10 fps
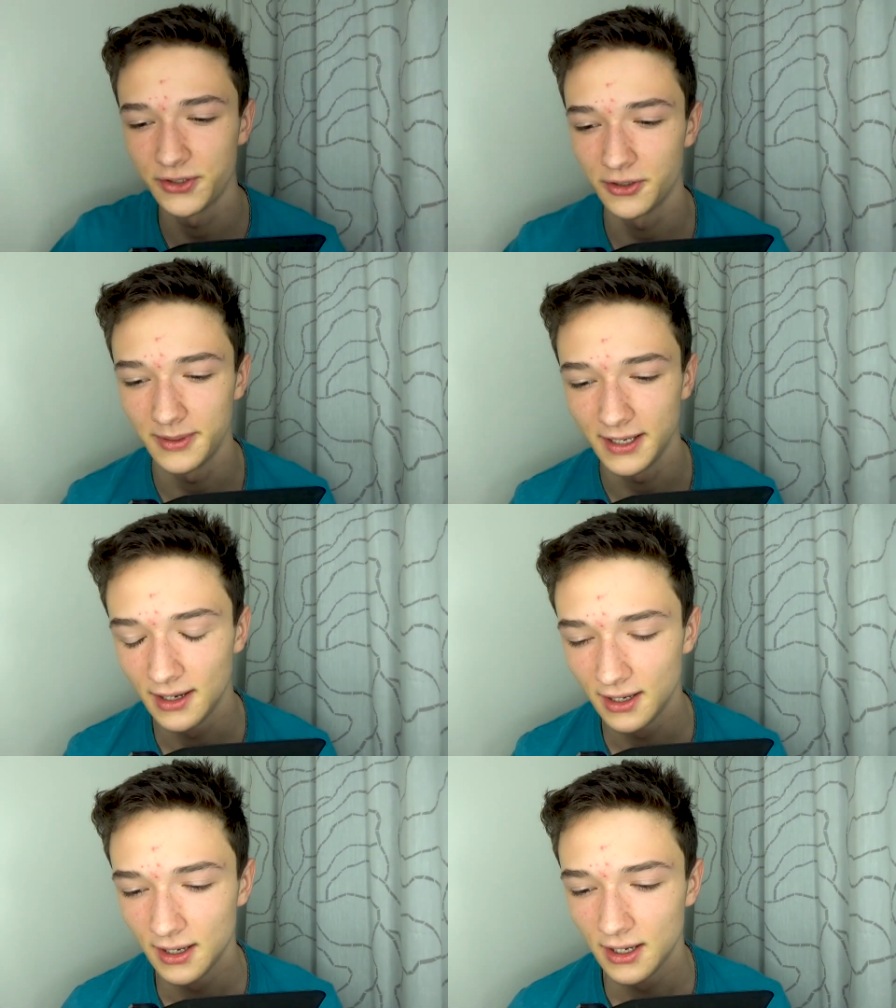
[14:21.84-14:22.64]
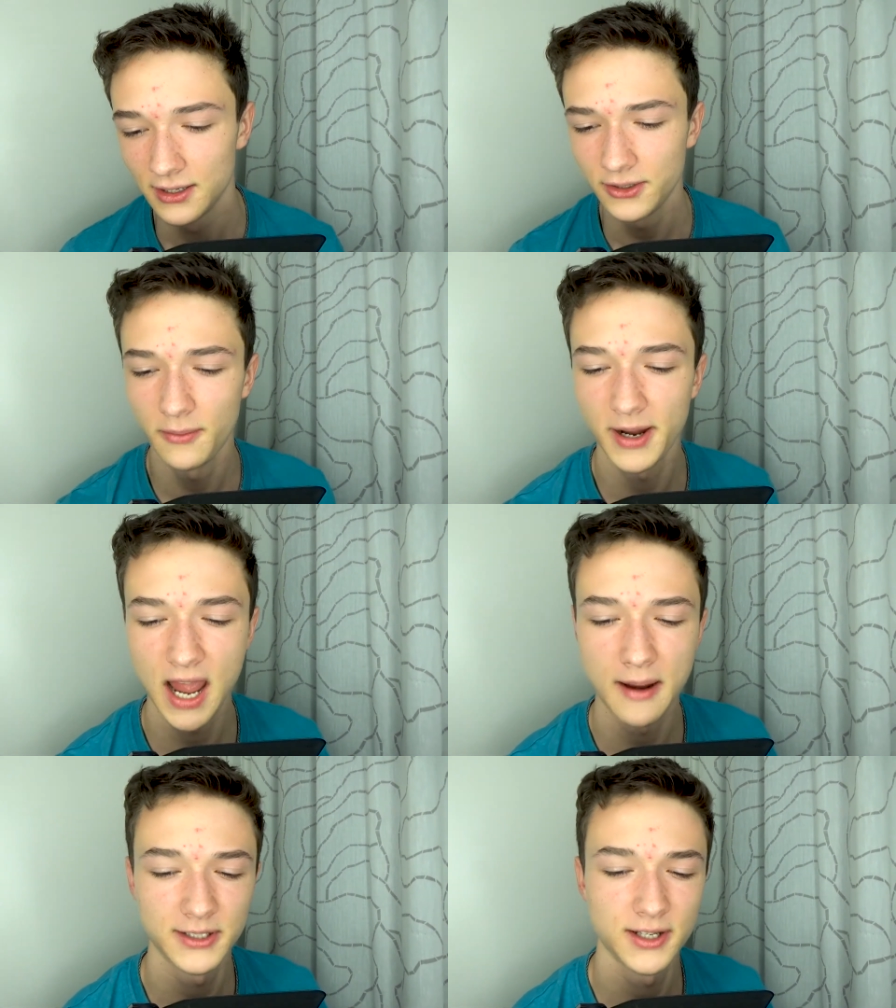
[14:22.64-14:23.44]
sure, but you know, my
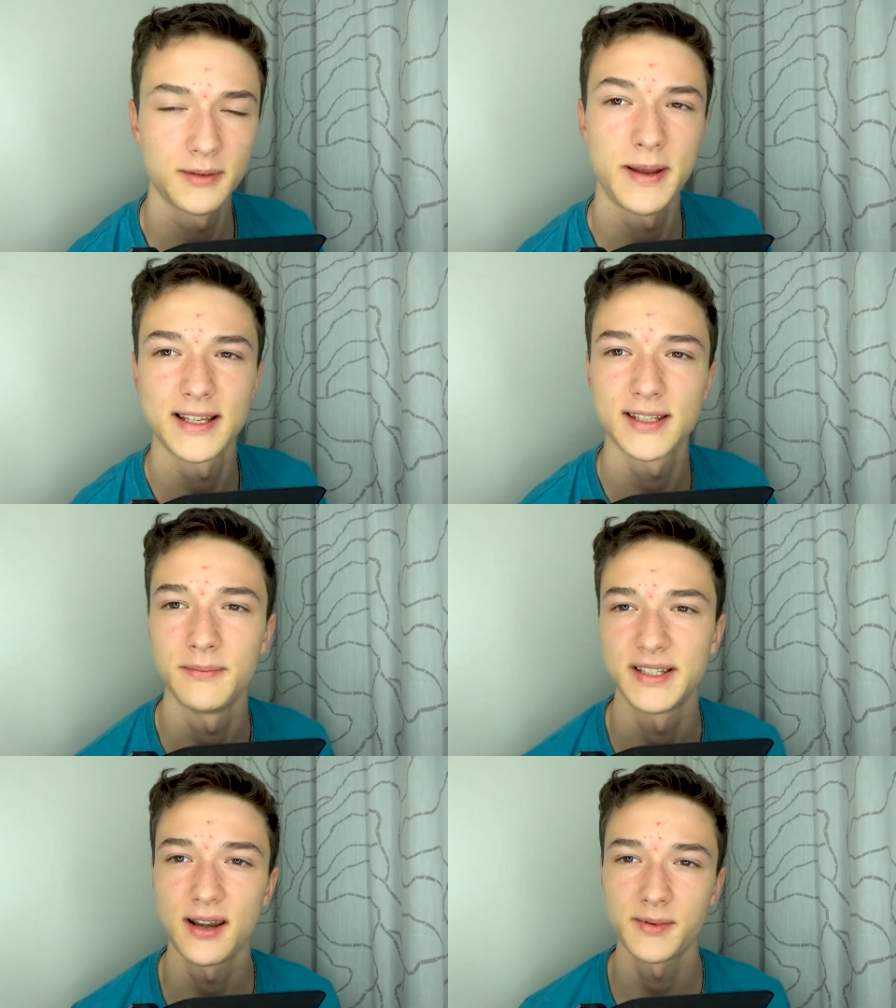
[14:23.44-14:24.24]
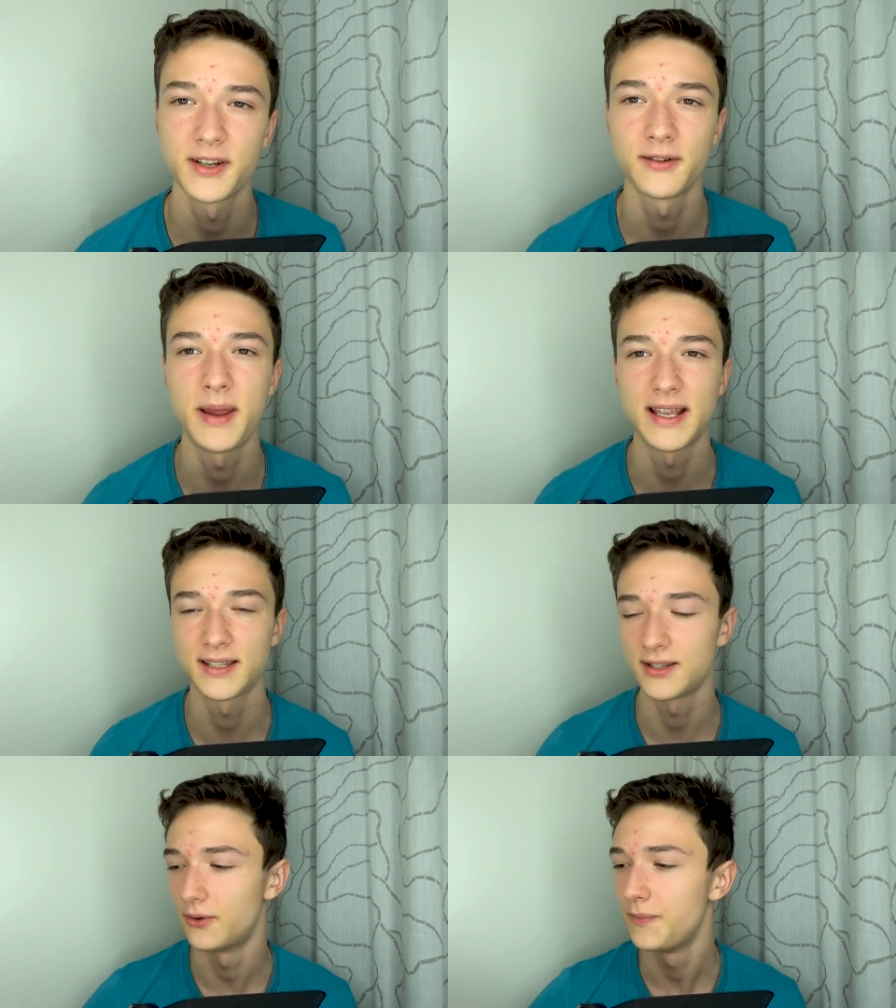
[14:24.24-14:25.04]
camera's not the best, and my setup's not the
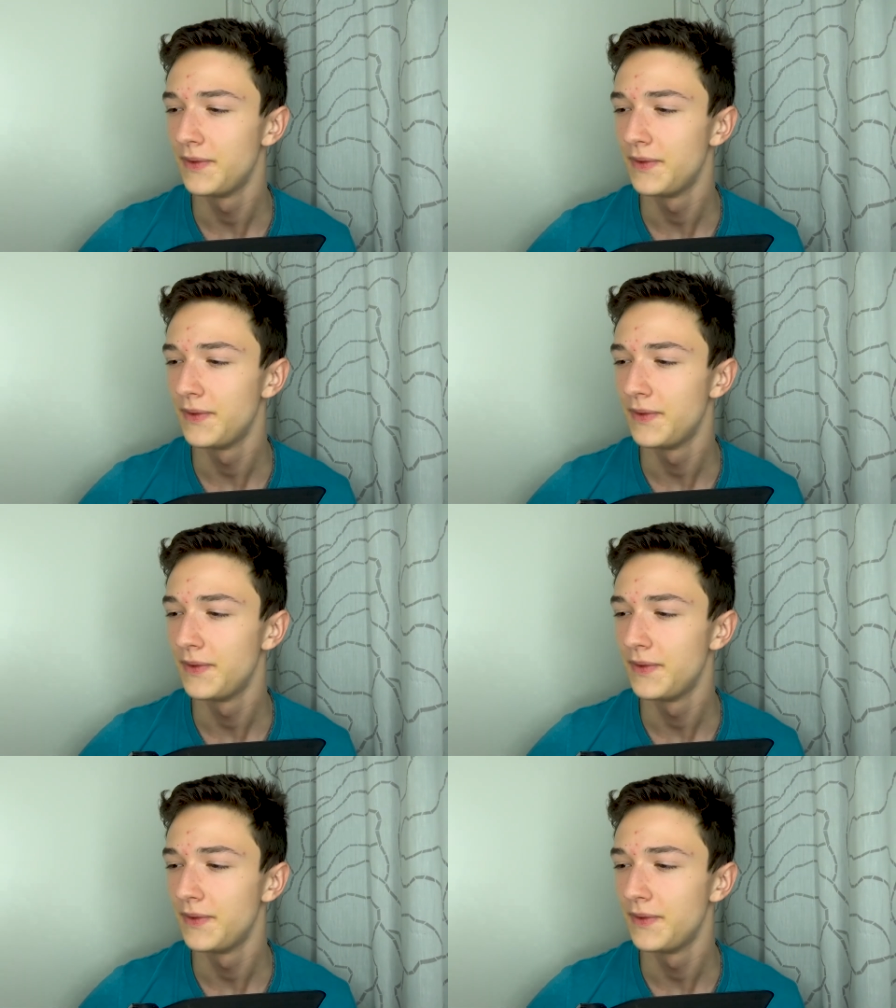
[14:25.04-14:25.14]
best, so.